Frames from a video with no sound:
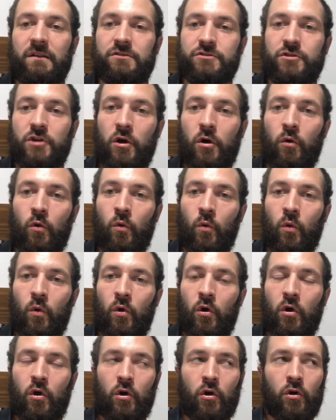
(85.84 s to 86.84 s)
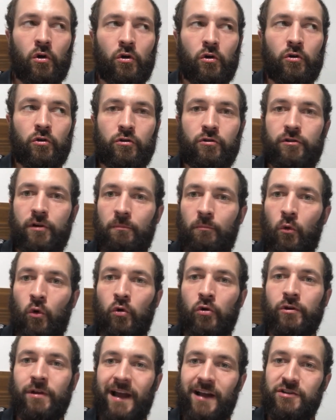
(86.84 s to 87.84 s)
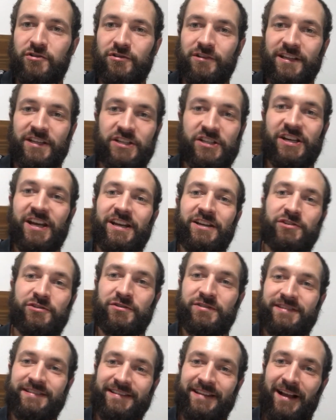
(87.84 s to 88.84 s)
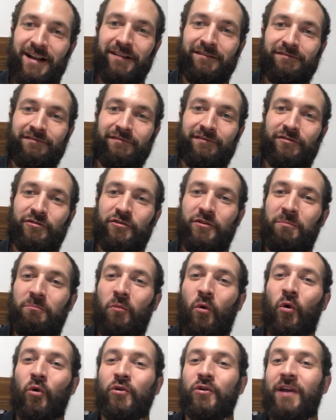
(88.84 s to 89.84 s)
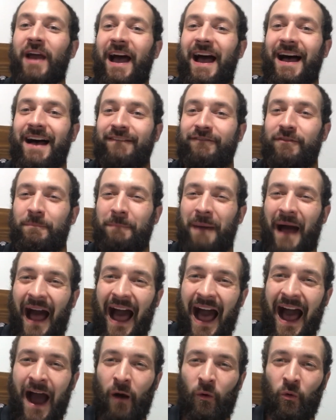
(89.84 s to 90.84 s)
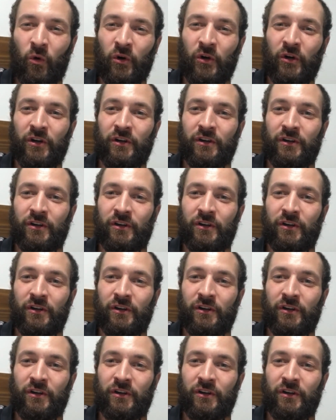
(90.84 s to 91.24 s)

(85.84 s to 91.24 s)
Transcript: So the more you actually change yourself, the more you have power